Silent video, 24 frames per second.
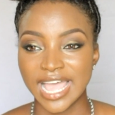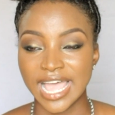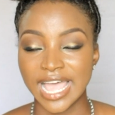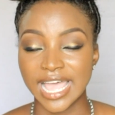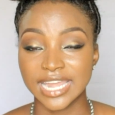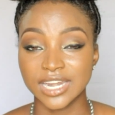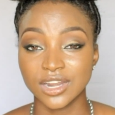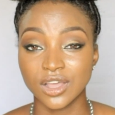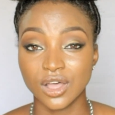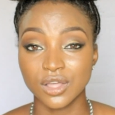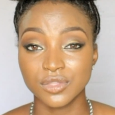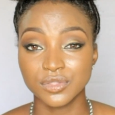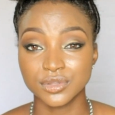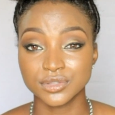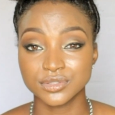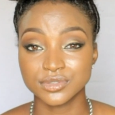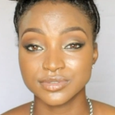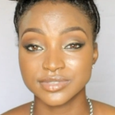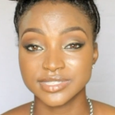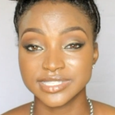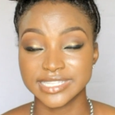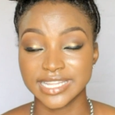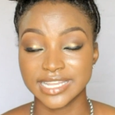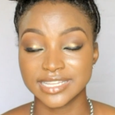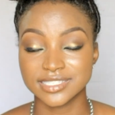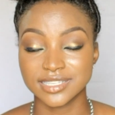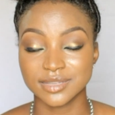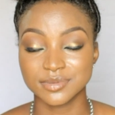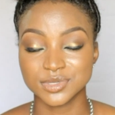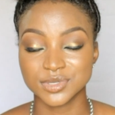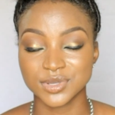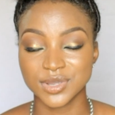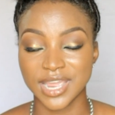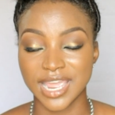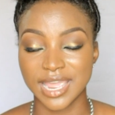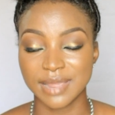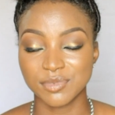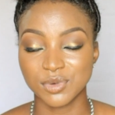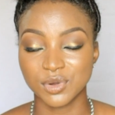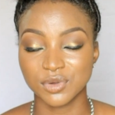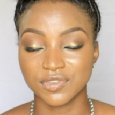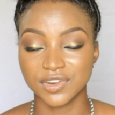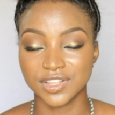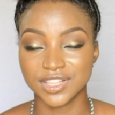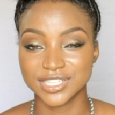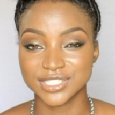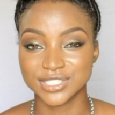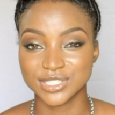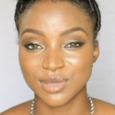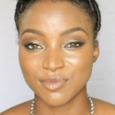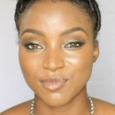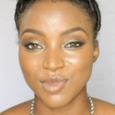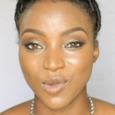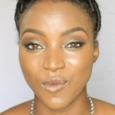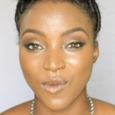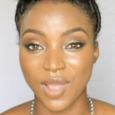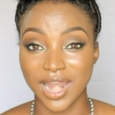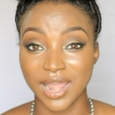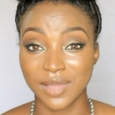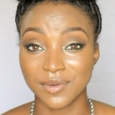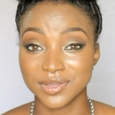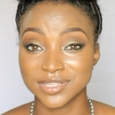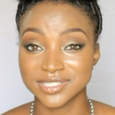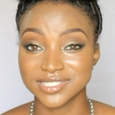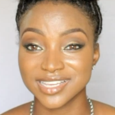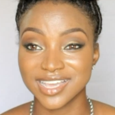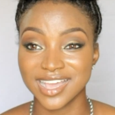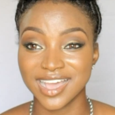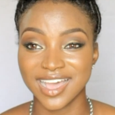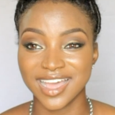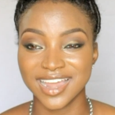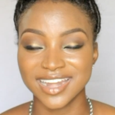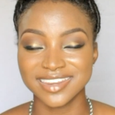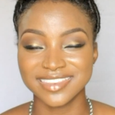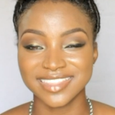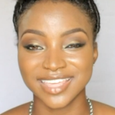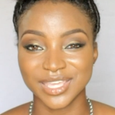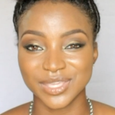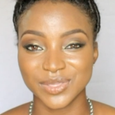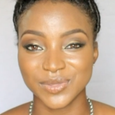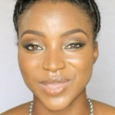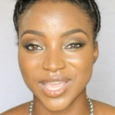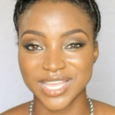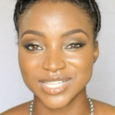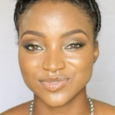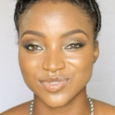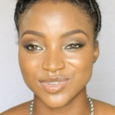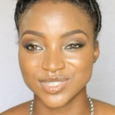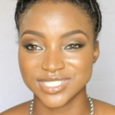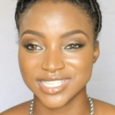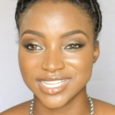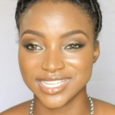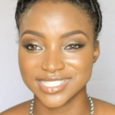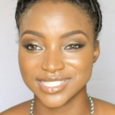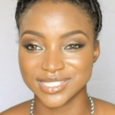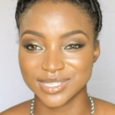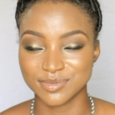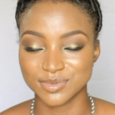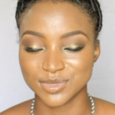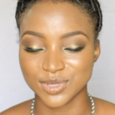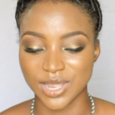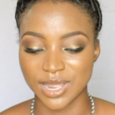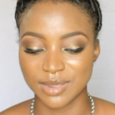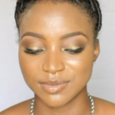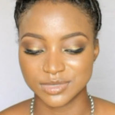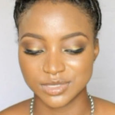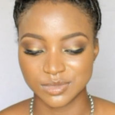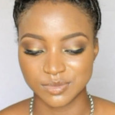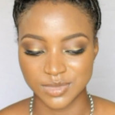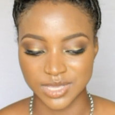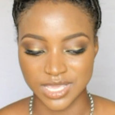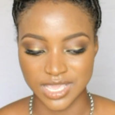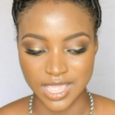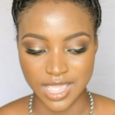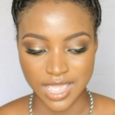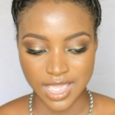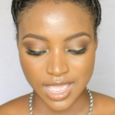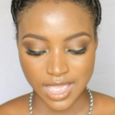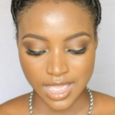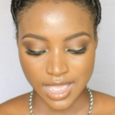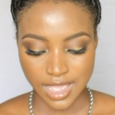and all those who stay subscribed over the summer while I was gone, thank you guys for staying subscribed to me.